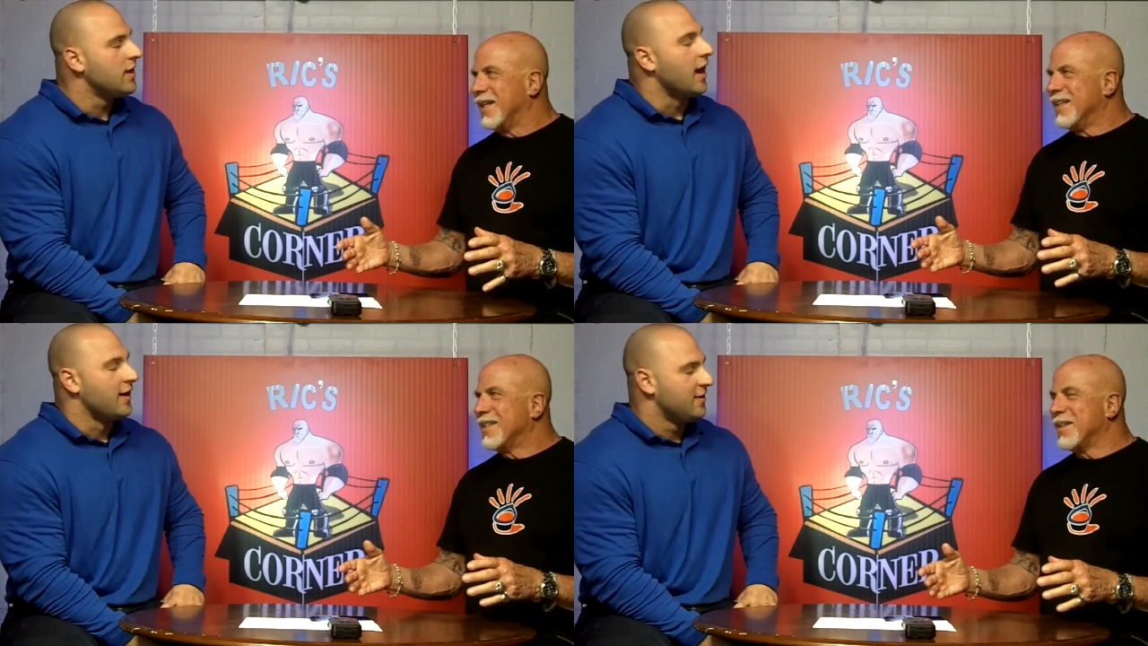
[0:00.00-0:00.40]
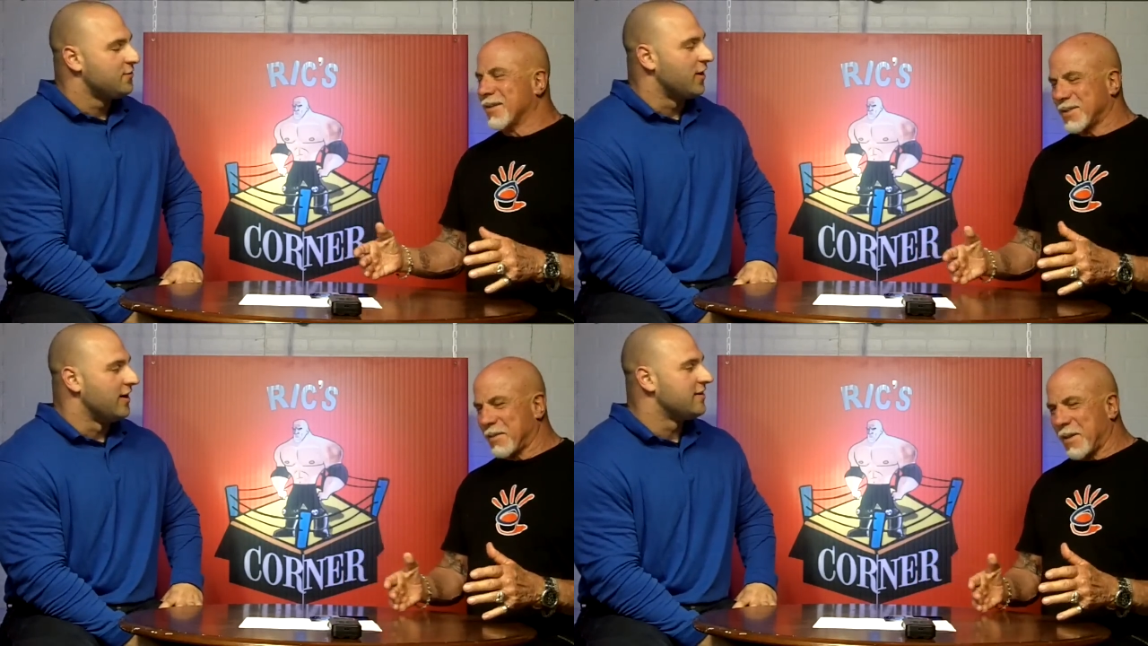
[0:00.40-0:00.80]
Speaker 1: Yeah.
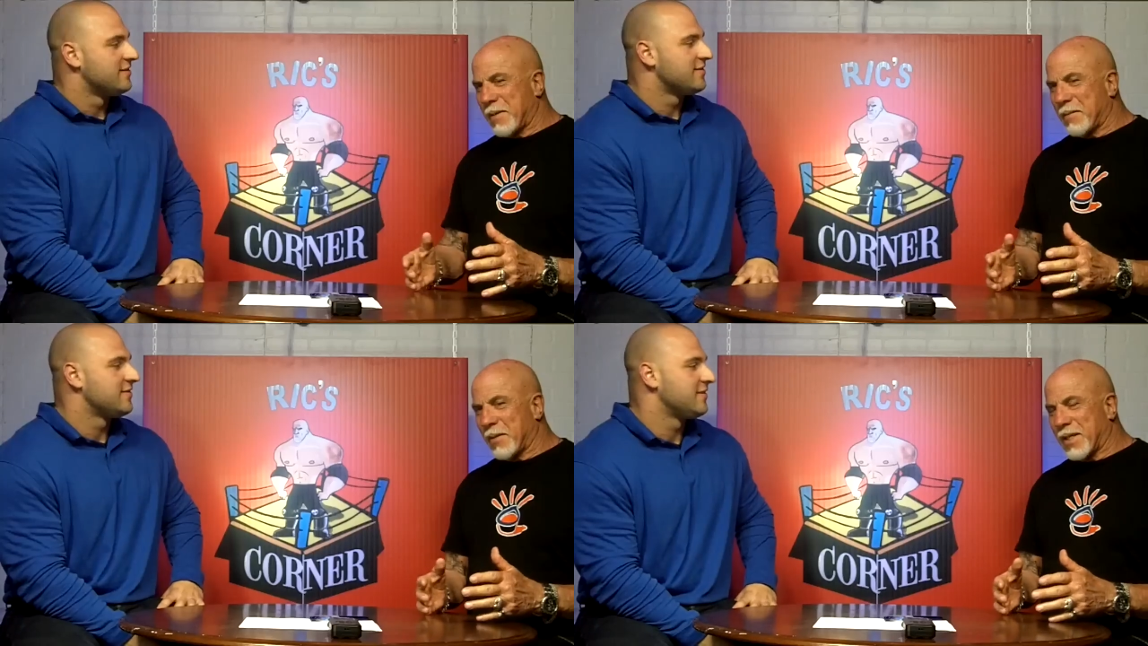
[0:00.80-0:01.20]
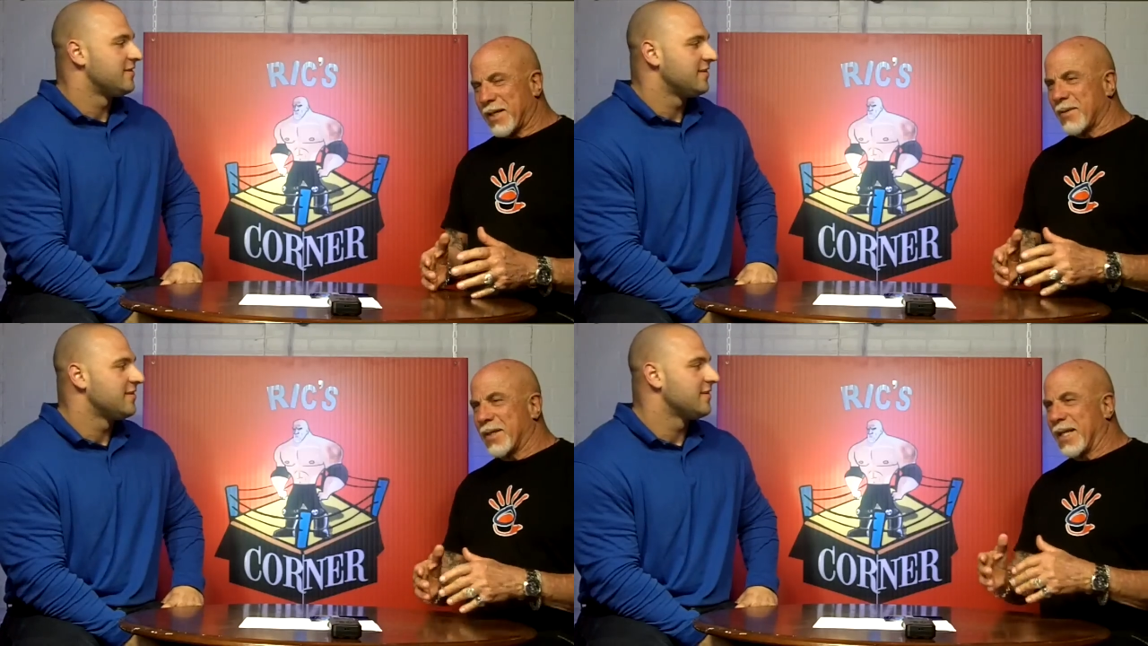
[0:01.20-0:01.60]
You know, right. some of the people
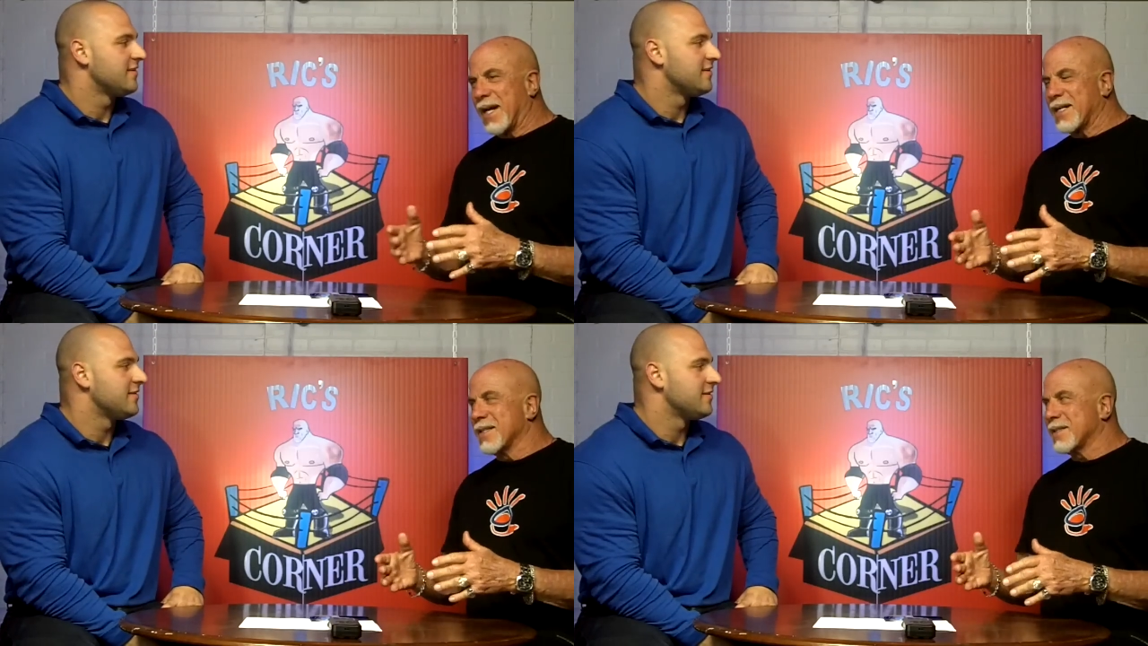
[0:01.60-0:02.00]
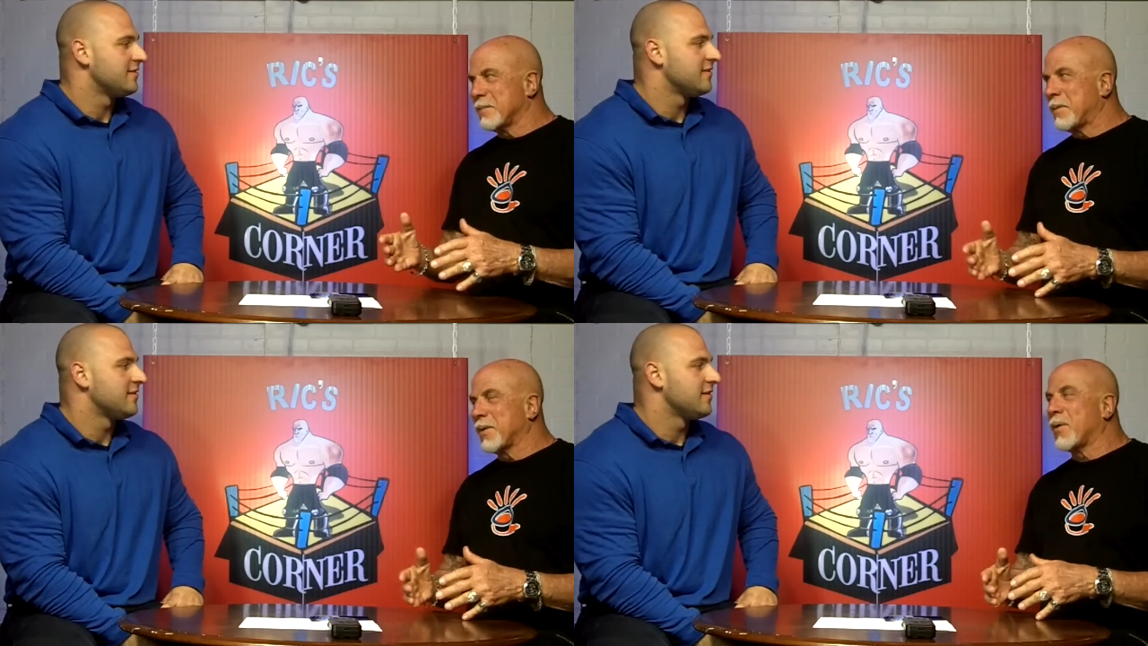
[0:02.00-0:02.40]
tell you what they got in it.
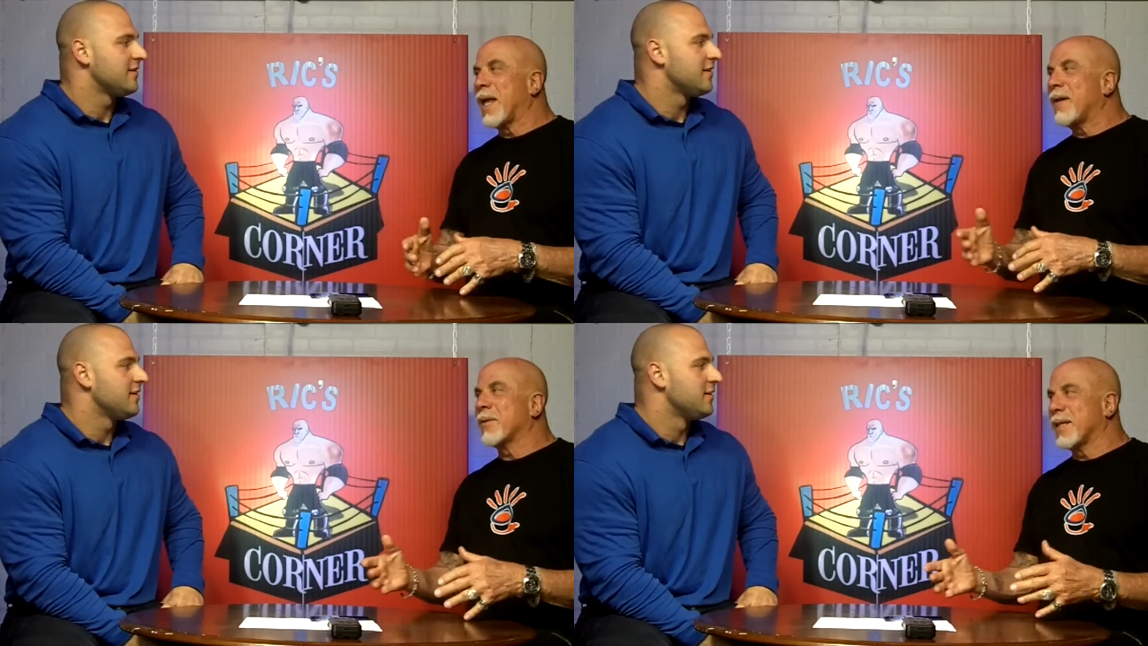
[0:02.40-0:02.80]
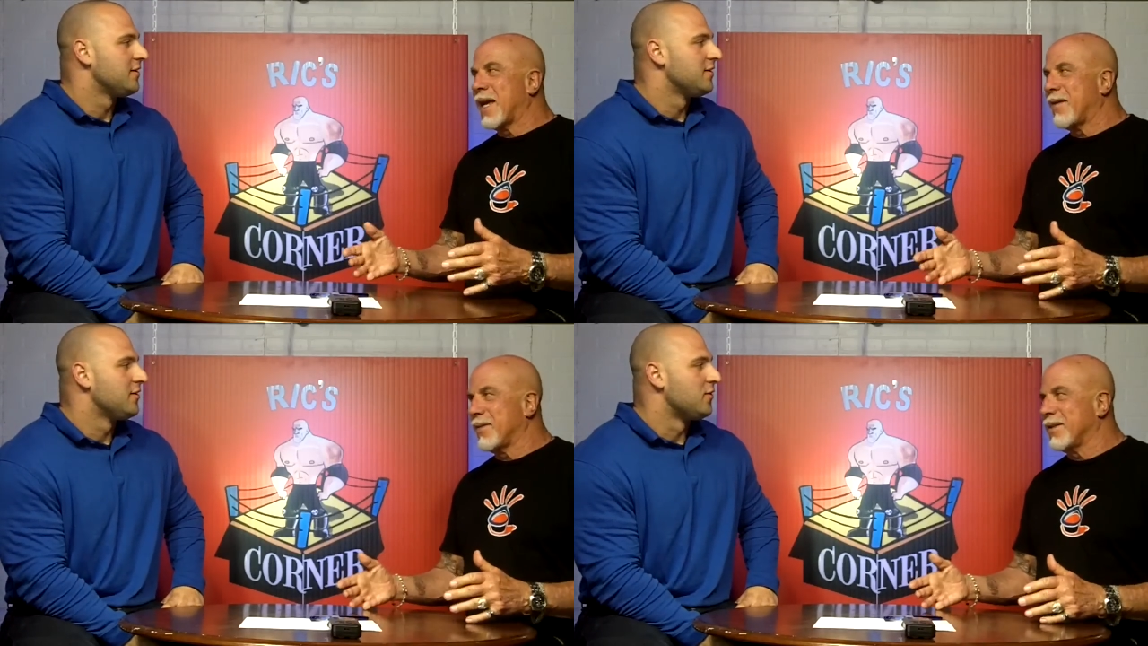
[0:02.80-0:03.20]
Some people don't have what
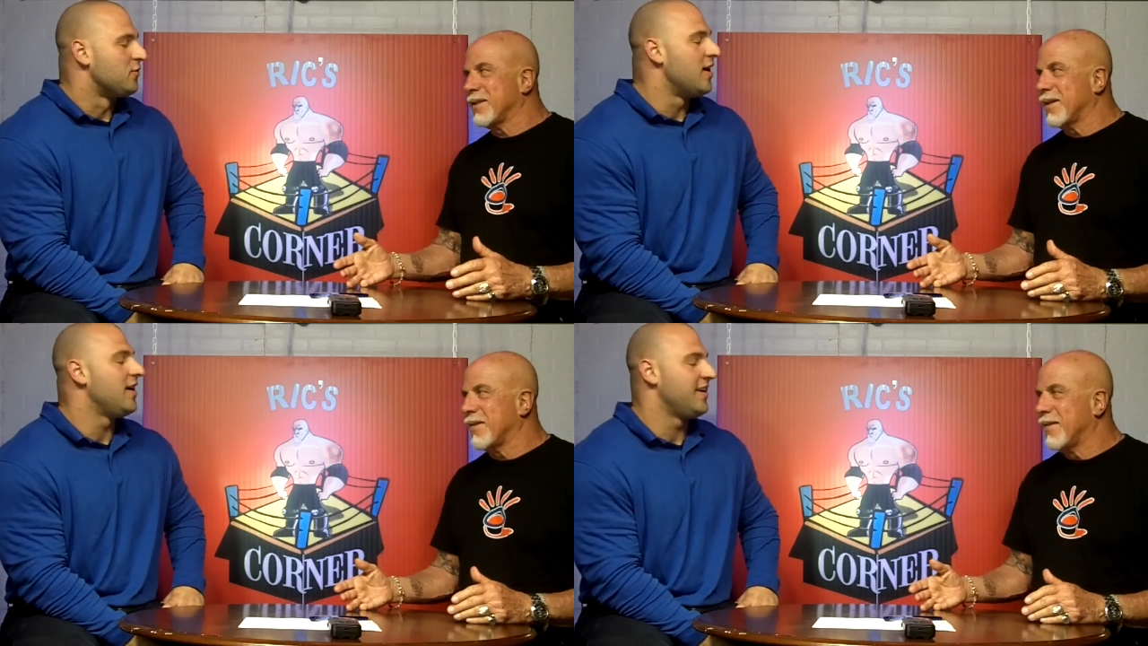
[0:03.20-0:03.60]
they have in it. You know?